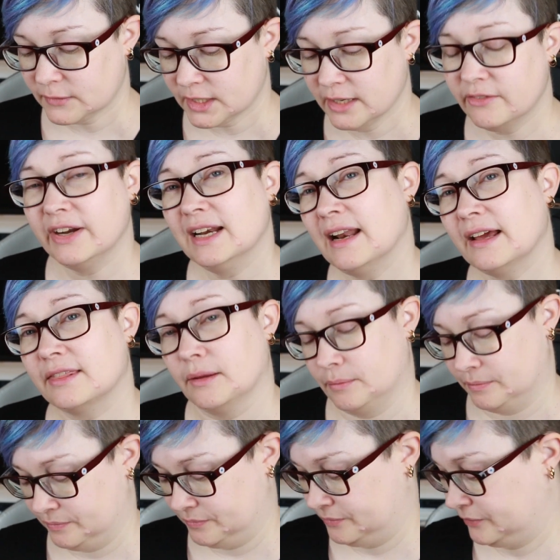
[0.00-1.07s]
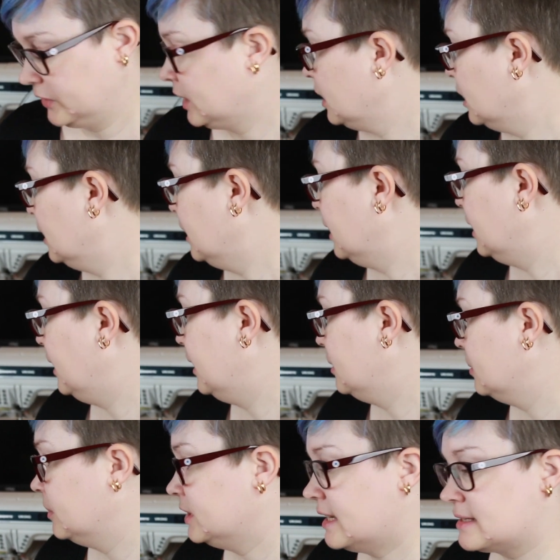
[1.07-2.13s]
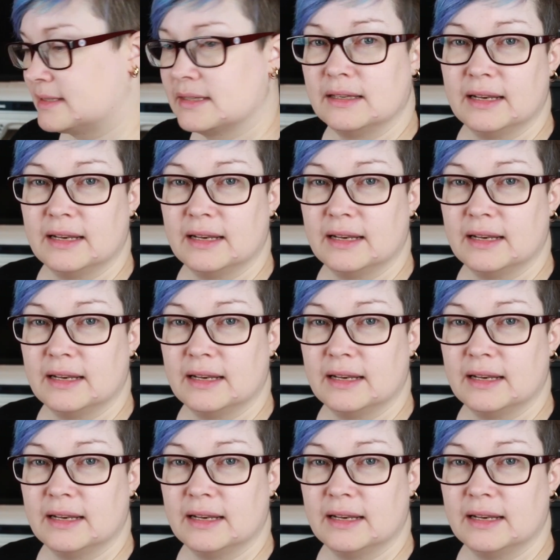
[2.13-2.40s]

I really like them. But yes,